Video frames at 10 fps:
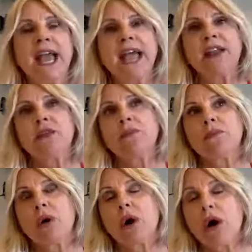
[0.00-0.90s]
and
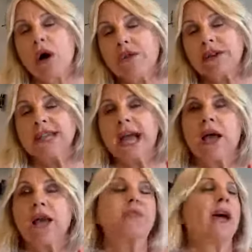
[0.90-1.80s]
all the
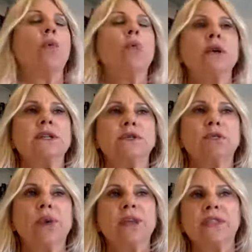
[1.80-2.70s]
talent that works
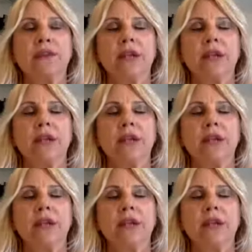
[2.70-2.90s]
with